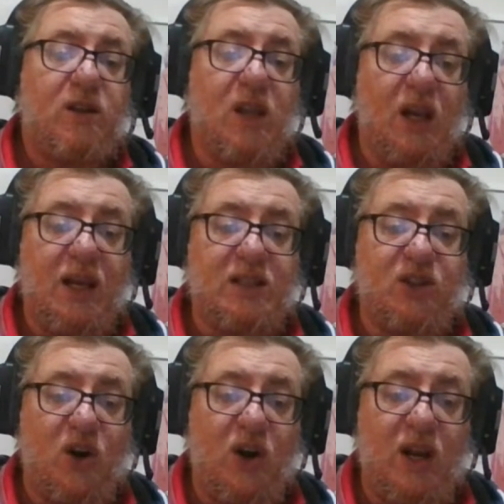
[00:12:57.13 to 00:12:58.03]
The less
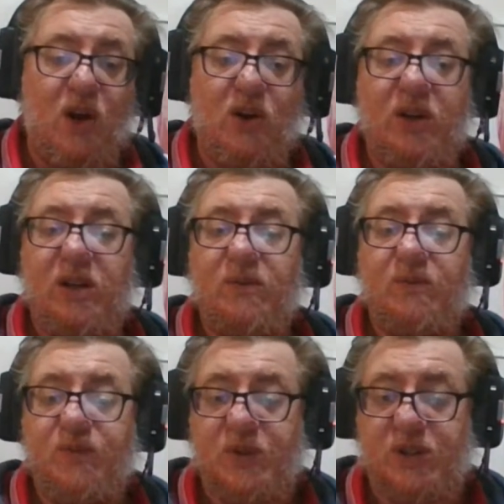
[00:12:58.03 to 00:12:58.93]
dialogue,
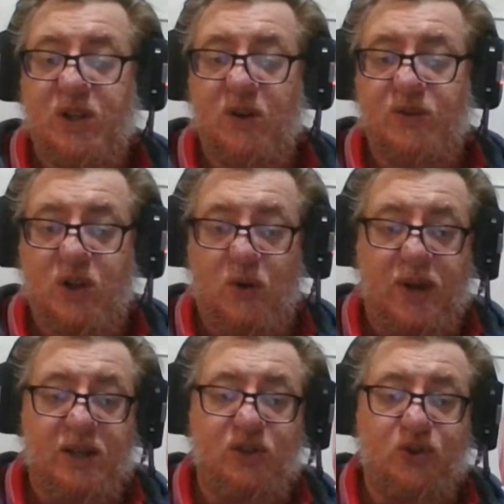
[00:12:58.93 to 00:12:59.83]
for
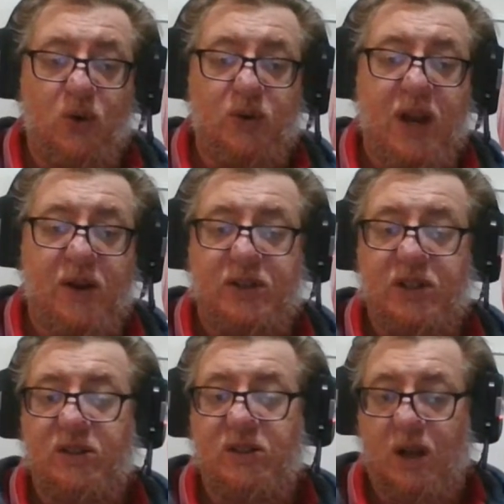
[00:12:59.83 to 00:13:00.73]
stoic, strong
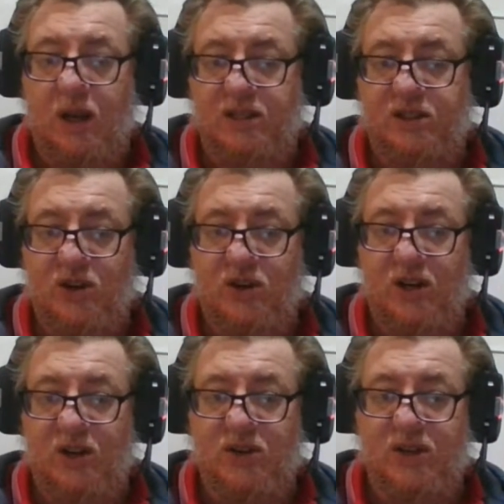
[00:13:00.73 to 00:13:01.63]
characters, less
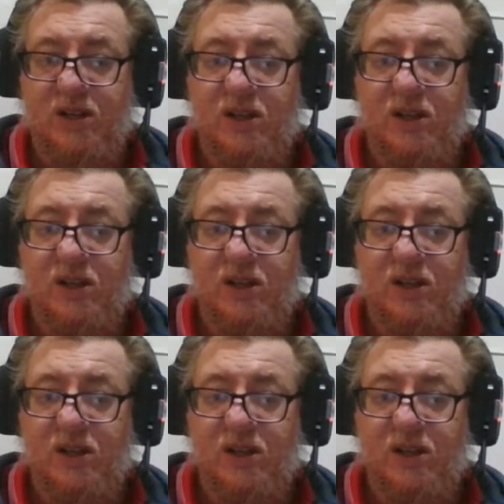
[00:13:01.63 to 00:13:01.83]
dialogue.